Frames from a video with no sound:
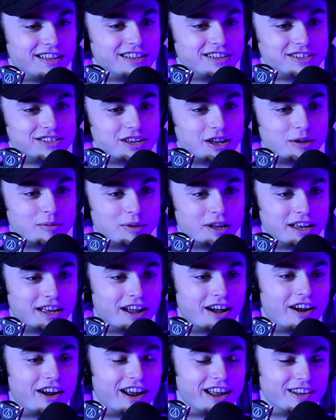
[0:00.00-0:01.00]
So I'm like,
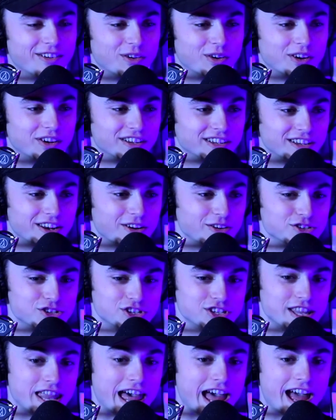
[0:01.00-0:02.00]
all right, well, it's
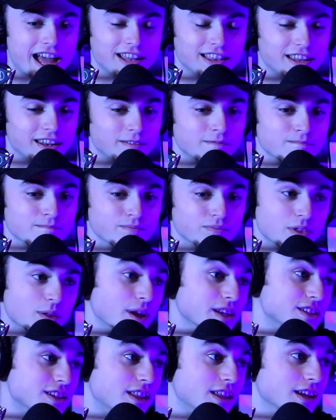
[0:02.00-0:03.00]
just that. And then
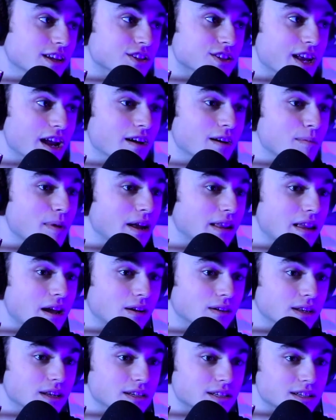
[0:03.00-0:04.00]
that's the thing that's scary, man,
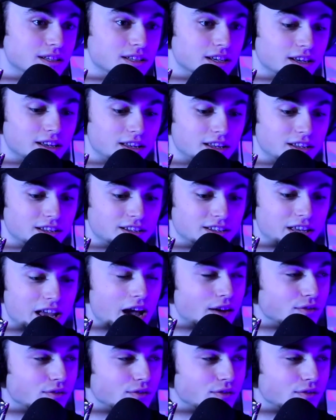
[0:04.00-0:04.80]
nowadays. It's like you have a